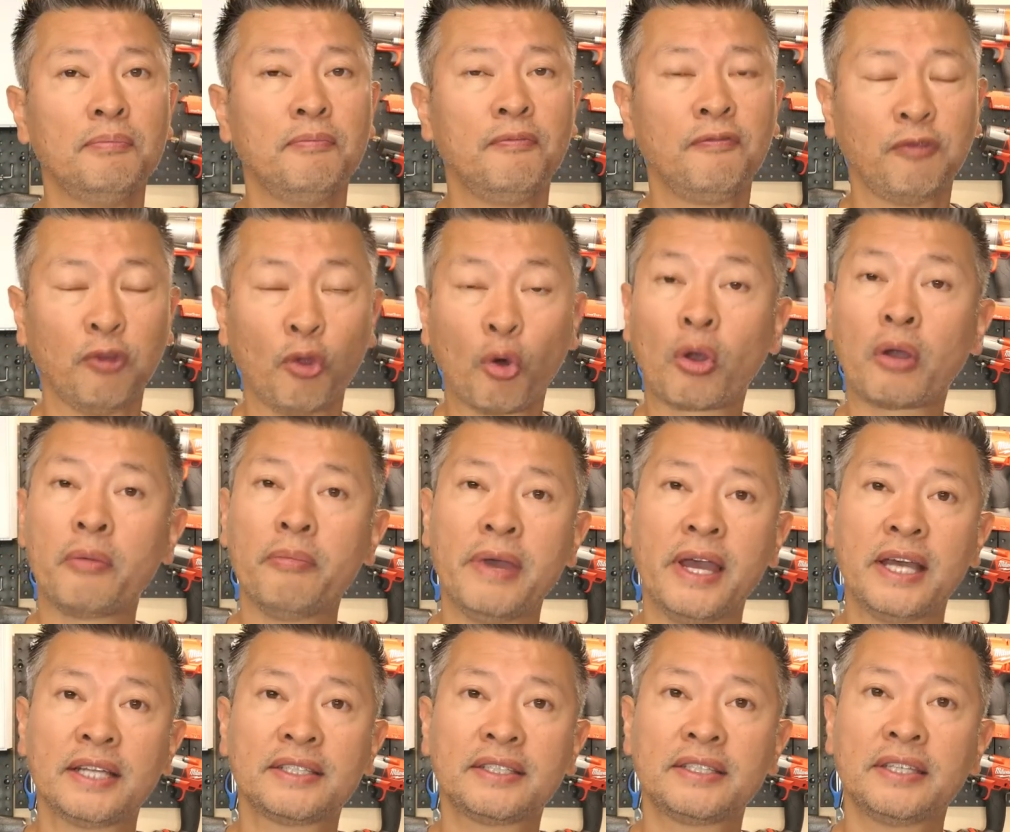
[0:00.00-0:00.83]
floor
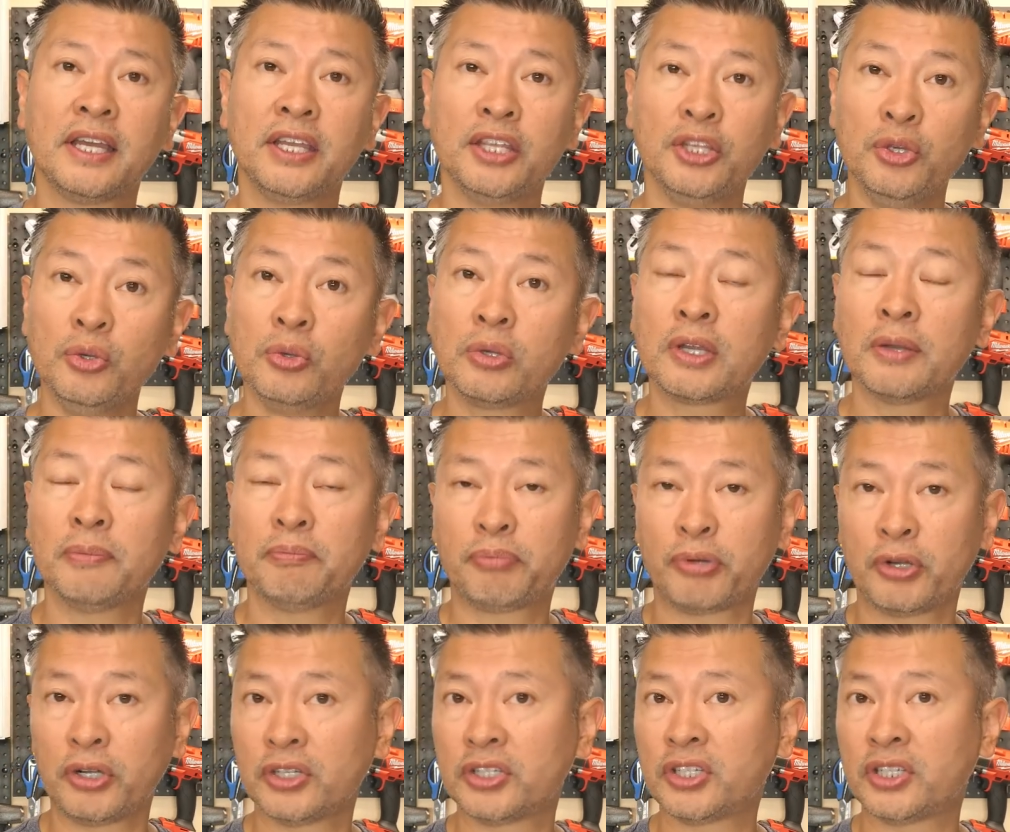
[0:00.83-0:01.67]
mats that you can
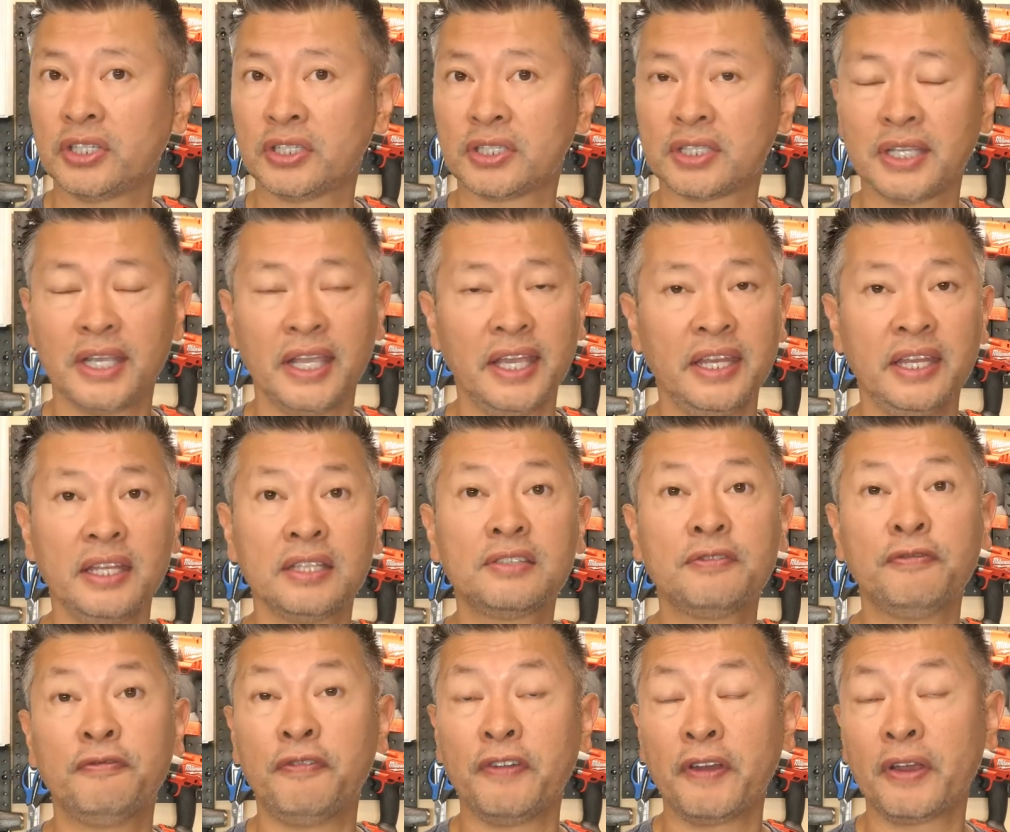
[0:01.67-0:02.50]
purchase, and
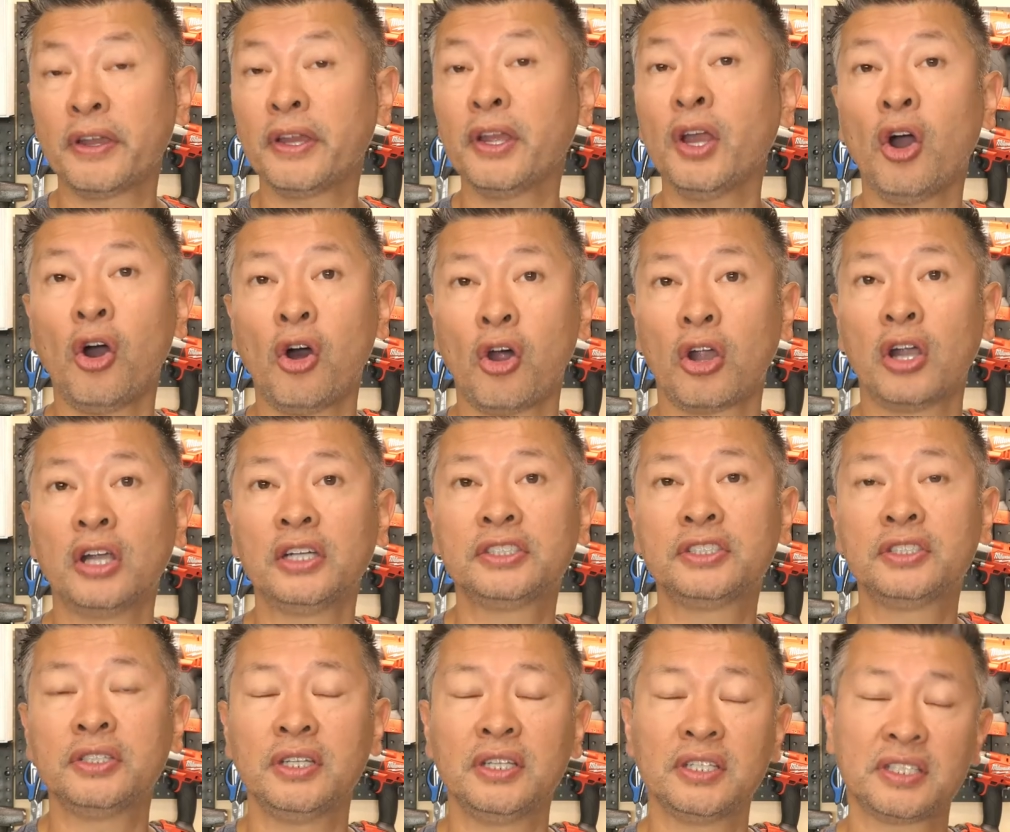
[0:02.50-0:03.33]
it's very
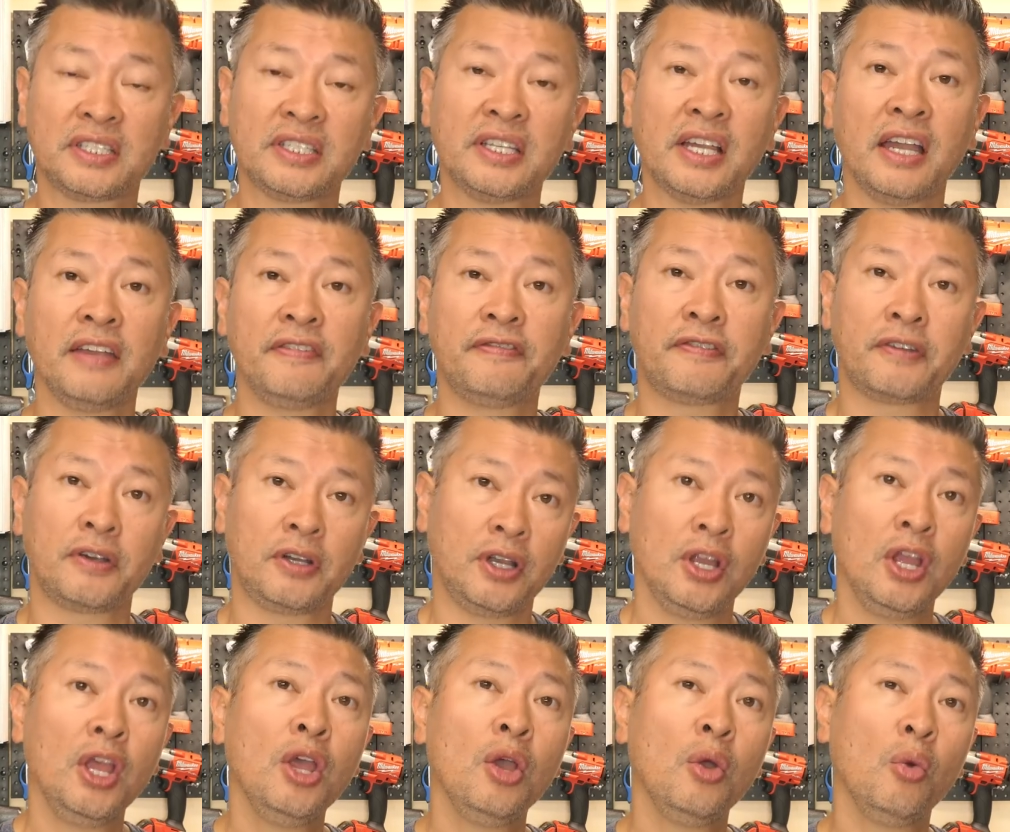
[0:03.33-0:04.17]
hard to
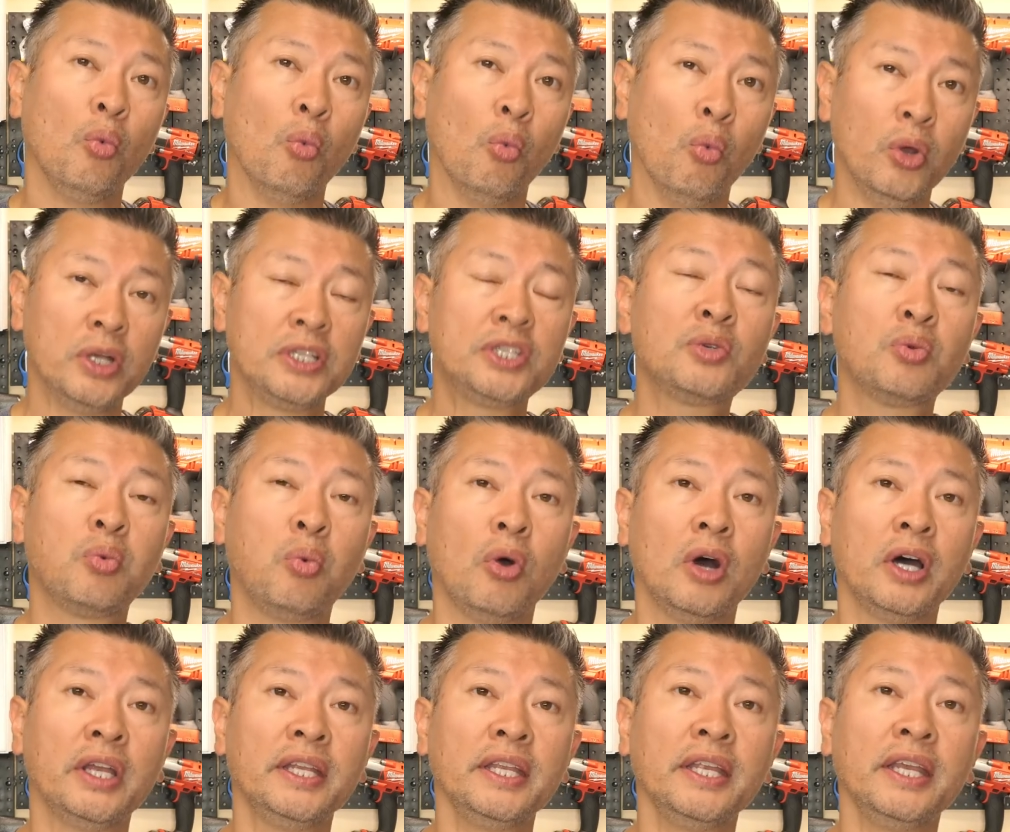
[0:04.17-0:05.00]
decipher which
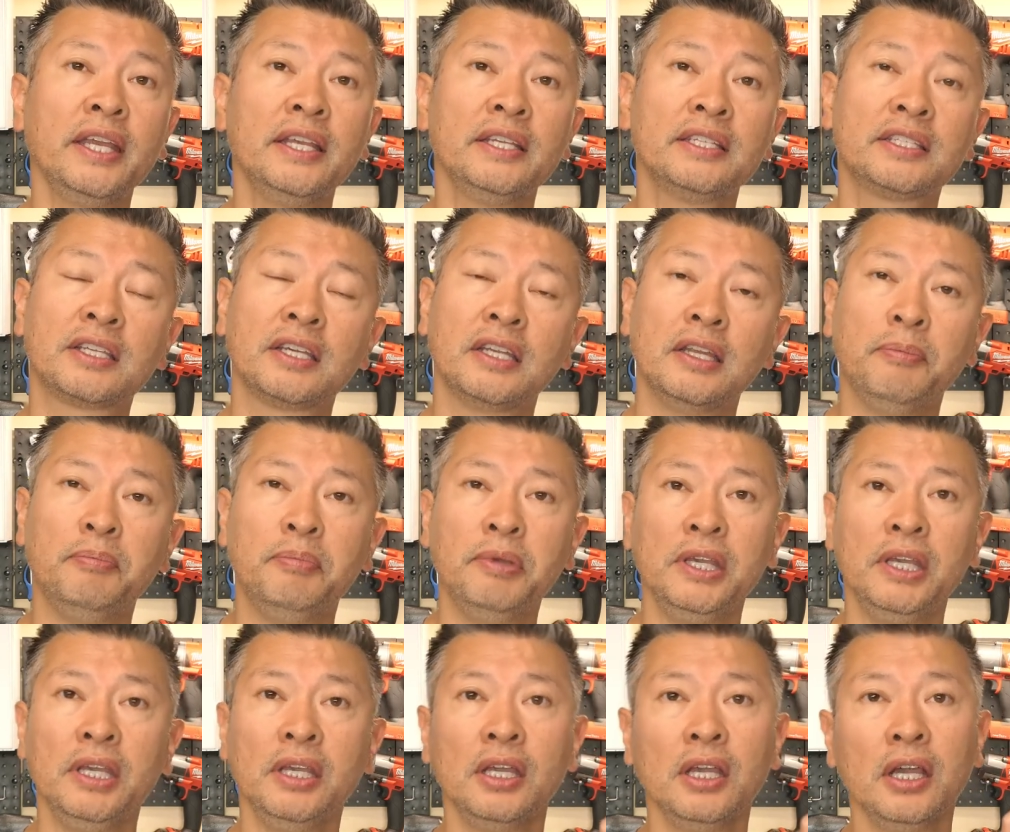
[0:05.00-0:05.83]
one is going to
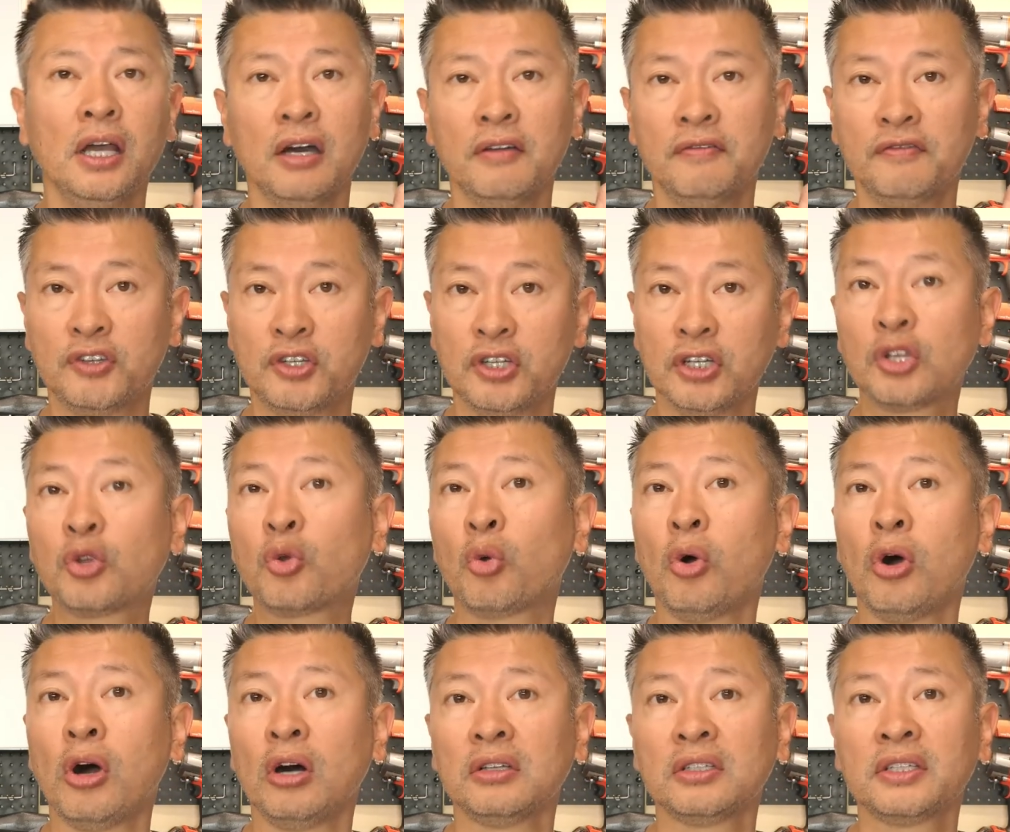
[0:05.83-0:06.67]
be of good
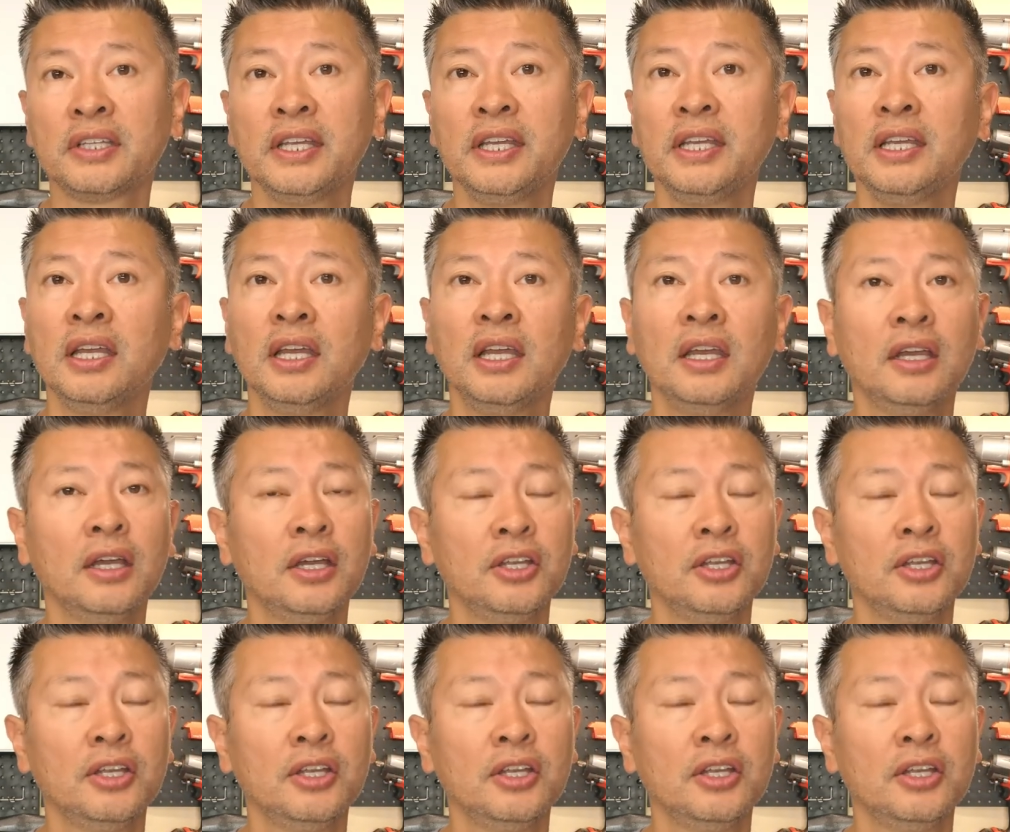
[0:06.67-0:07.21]
quality,